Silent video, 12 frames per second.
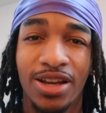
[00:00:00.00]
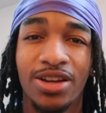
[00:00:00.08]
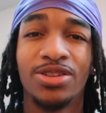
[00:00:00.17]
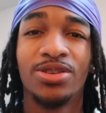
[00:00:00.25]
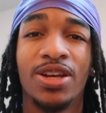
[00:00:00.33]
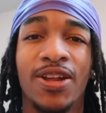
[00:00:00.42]
Y'all
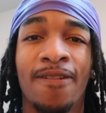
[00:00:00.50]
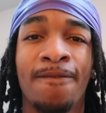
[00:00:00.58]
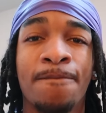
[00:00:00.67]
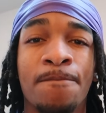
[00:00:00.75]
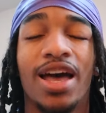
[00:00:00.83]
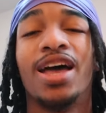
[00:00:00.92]
can do that?
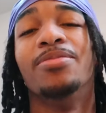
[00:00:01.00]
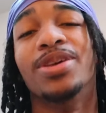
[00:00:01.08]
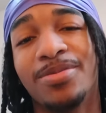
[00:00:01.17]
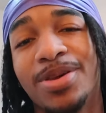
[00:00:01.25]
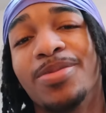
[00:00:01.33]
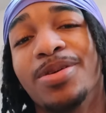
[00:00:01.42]
All right,
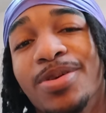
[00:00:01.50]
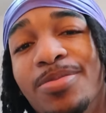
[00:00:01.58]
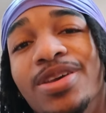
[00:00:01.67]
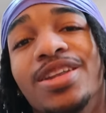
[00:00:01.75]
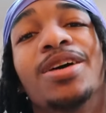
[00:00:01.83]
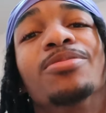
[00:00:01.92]

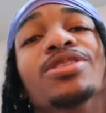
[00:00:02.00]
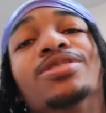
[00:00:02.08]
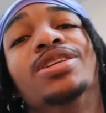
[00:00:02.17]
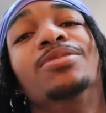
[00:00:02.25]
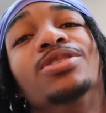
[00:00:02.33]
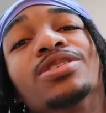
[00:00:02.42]
bet. Dab me
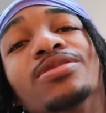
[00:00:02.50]
up.